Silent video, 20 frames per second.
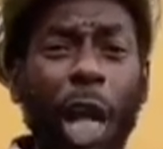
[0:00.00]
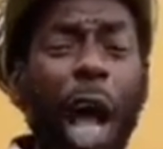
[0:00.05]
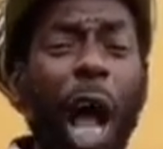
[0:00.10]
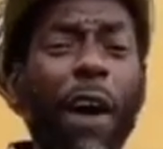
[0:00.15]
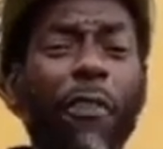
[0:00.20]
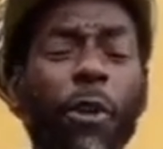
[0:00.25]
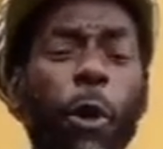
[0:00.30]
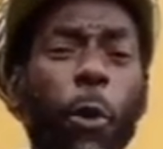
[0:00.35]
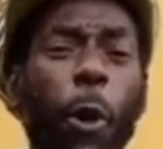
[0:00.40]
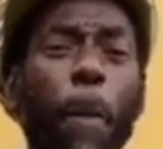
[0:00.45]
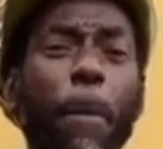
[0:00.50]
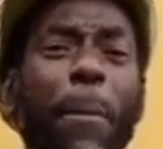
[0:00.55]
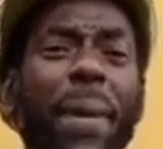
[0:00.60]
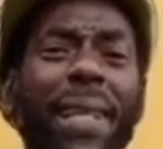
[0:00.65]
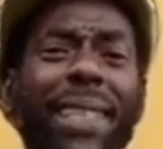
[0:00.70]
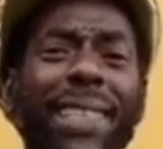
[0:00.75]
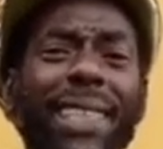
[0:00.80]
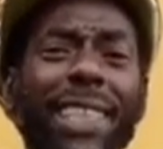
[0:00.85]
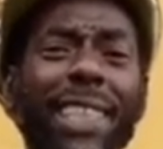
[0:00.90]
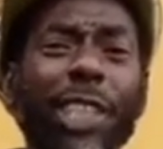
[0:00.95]
This was
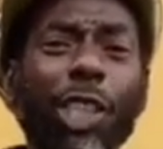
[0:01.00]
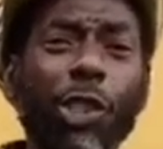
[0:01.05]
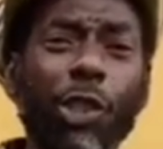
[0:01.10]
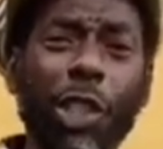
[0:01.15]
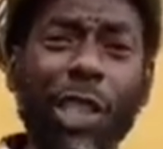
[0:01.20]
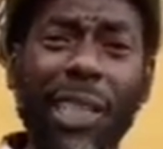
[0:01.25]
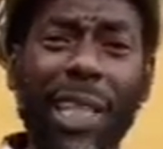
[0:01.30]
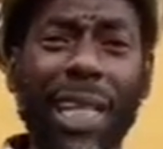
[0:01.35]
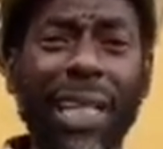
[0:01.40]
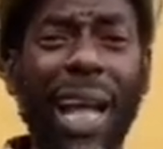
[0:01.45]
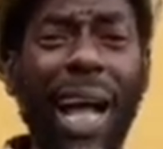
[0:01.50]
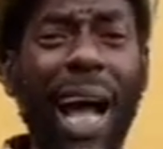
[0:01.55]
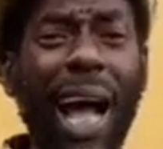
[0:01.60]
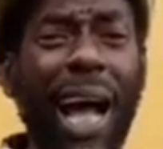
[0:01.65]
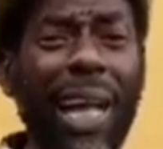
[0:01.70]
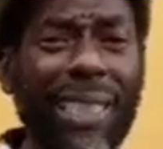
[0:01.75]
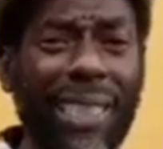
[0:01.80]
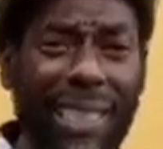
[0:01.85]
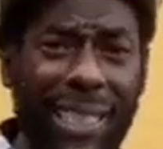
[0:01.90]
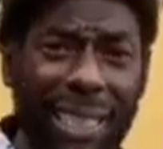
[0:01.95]
a great
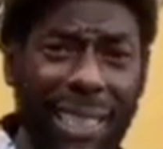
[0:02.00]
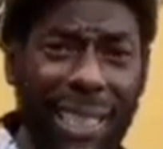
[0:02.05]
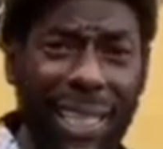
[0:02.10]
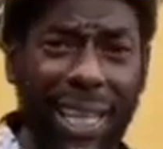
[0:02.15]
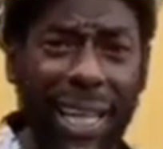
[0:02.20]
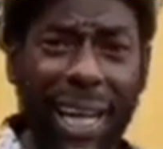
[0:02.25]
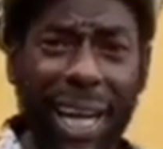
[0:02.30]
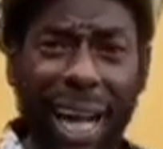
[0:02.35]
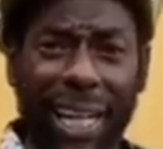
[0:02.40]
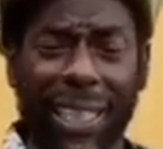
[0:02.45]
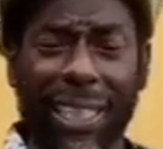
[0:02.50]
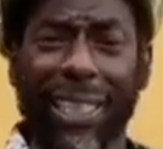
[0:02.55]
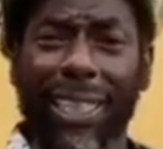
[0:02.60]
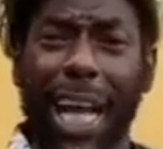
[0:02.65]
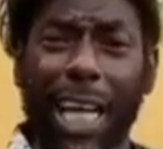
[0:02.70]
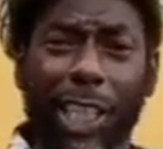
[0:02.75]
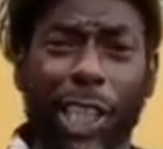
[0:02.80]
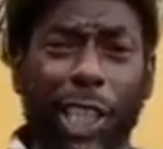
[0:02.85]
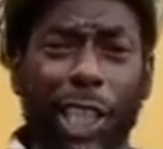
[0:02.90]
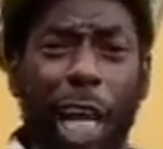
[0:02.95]
project executed by
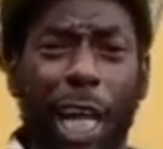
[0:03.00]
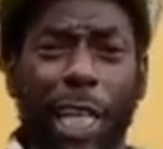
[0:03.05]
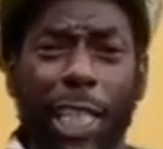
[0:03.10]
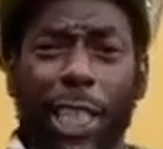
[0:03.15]
Buju